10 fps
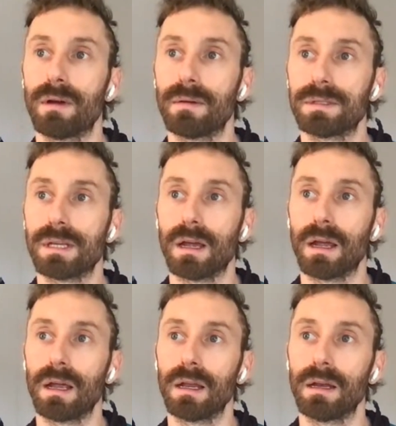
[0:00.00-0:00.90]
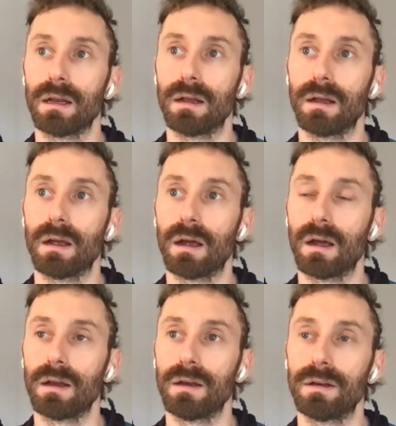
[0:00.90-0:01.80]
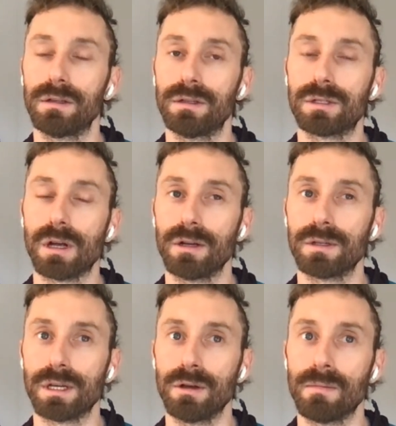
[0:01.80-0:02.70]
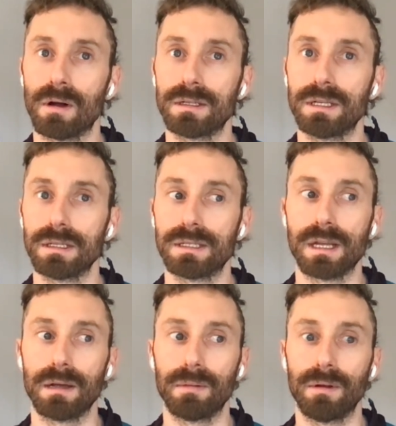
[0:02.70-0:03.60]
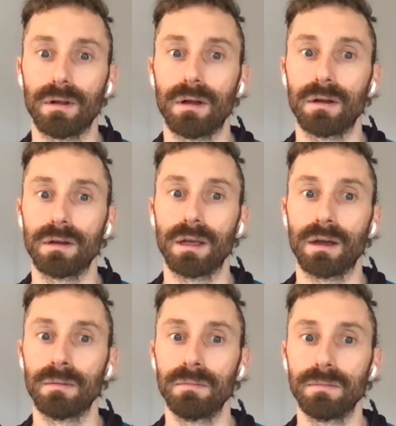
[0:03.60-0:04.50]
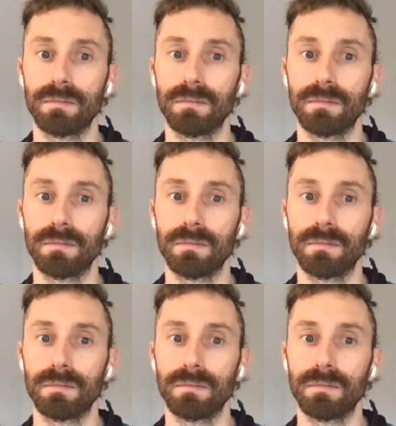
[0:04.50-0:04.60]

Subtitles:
website, and sorry, you said you marked it stable on GitHub?